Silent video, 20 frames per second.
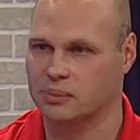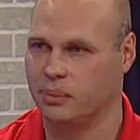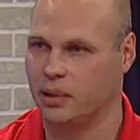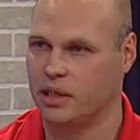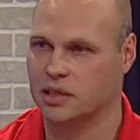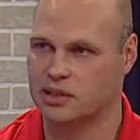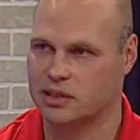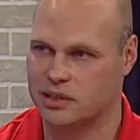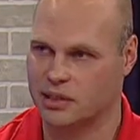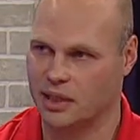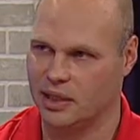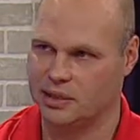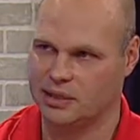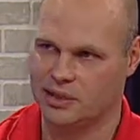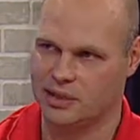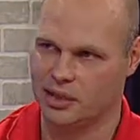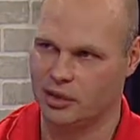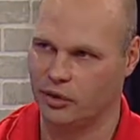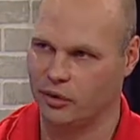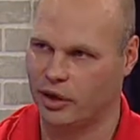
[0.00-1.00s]
But it's
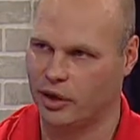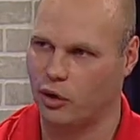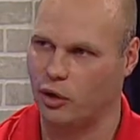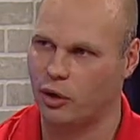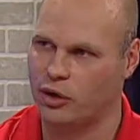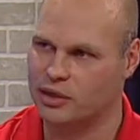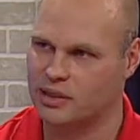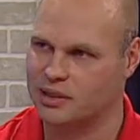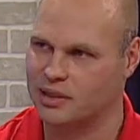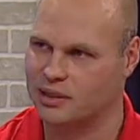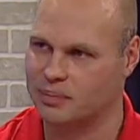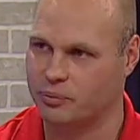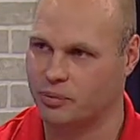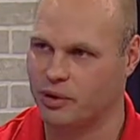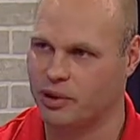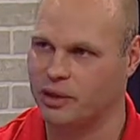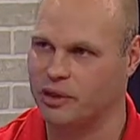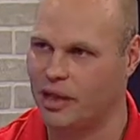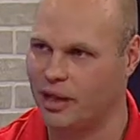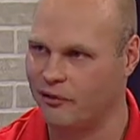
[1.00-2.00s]
the course is
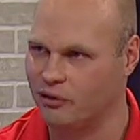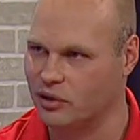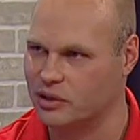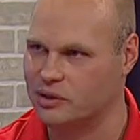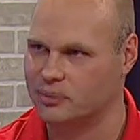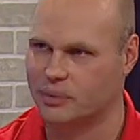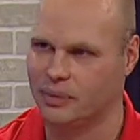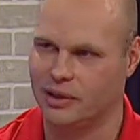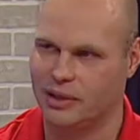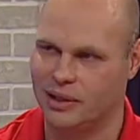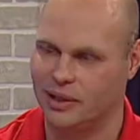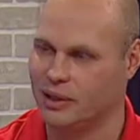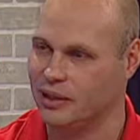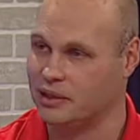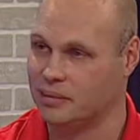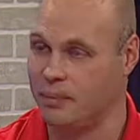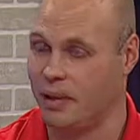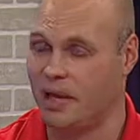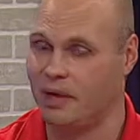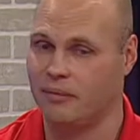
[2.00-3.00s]
pretty level.
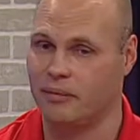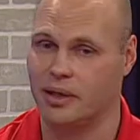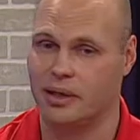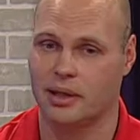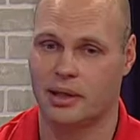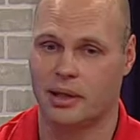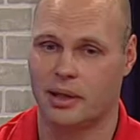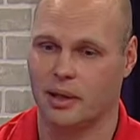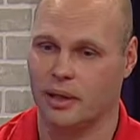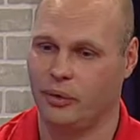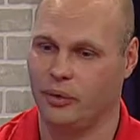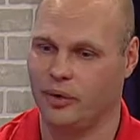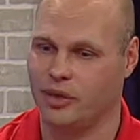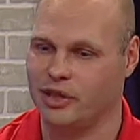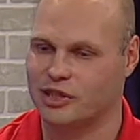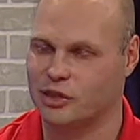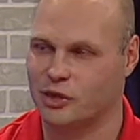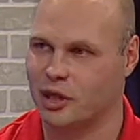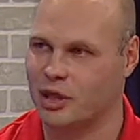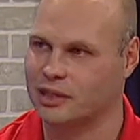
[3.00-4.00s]
It's pavement. When
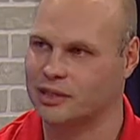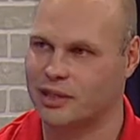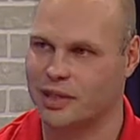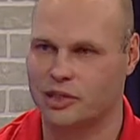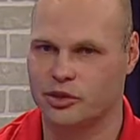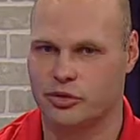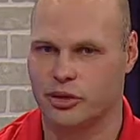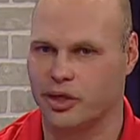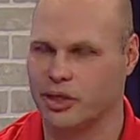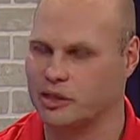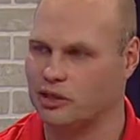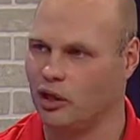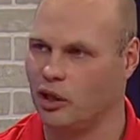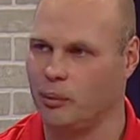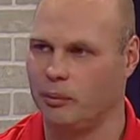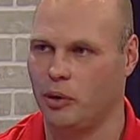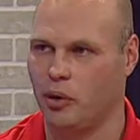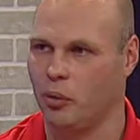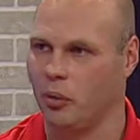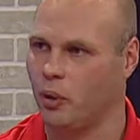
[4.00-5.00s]
it's cross-country, it's all
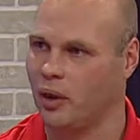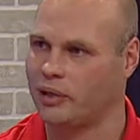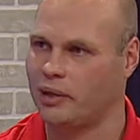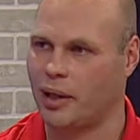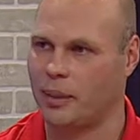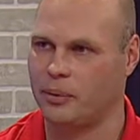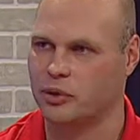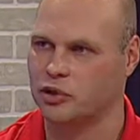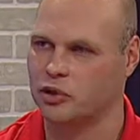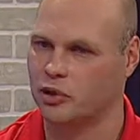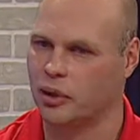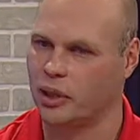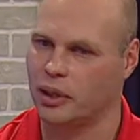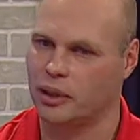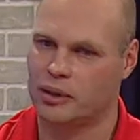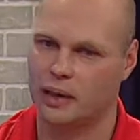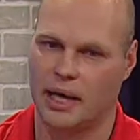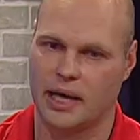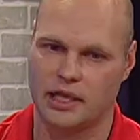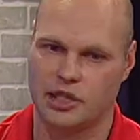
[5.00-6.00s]
about what type of
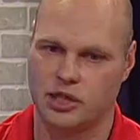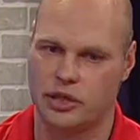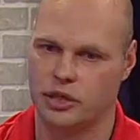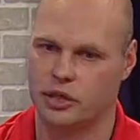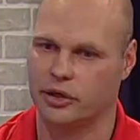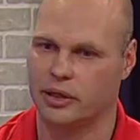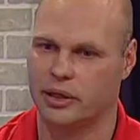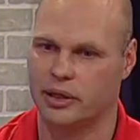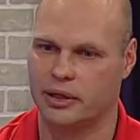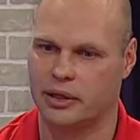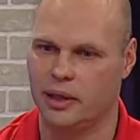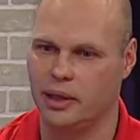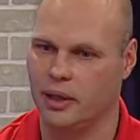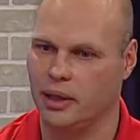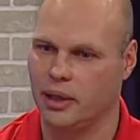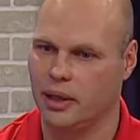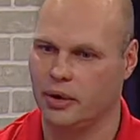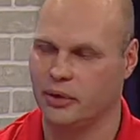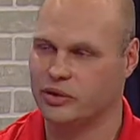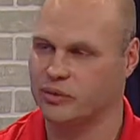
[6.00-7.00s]
terrain. Last year it
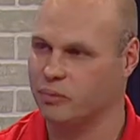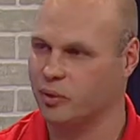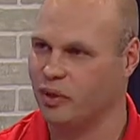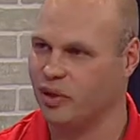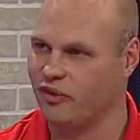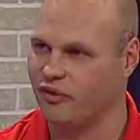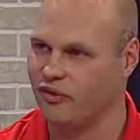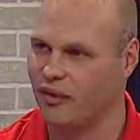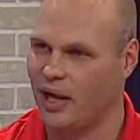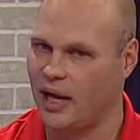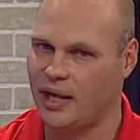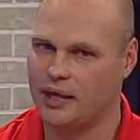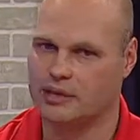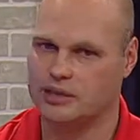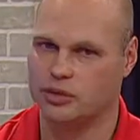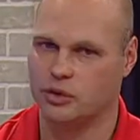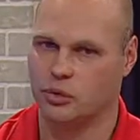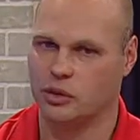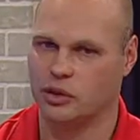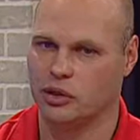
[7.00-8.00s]
was pretty flat,
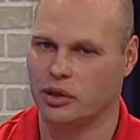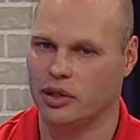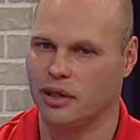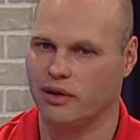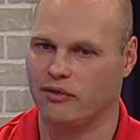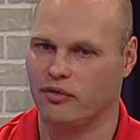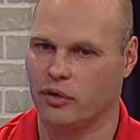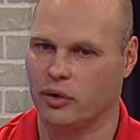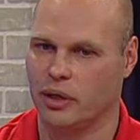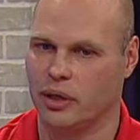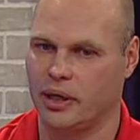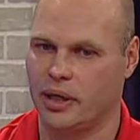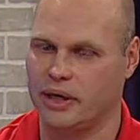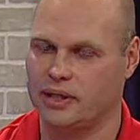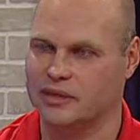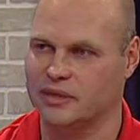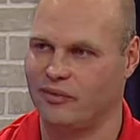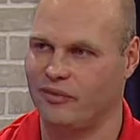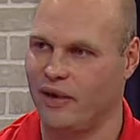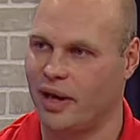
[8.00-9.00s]
so we're looking for a
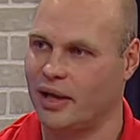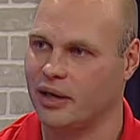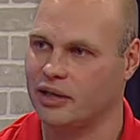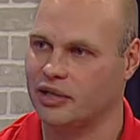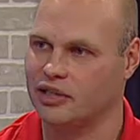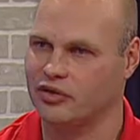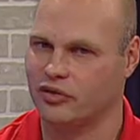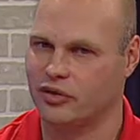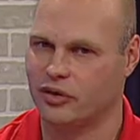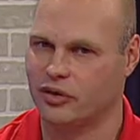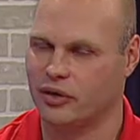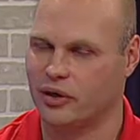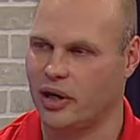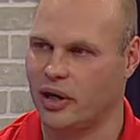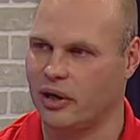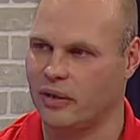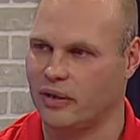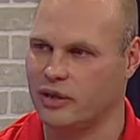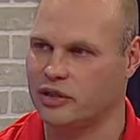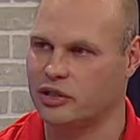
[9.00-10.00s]
nice advantage
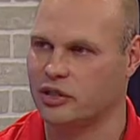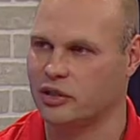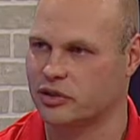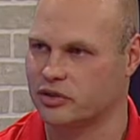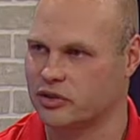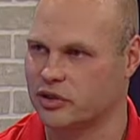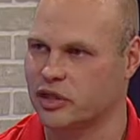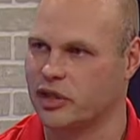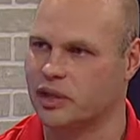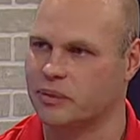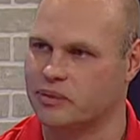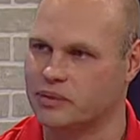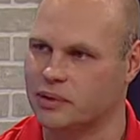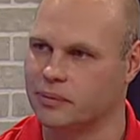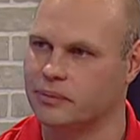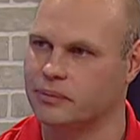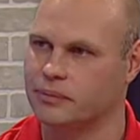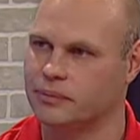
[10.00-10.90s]
for this year's teams.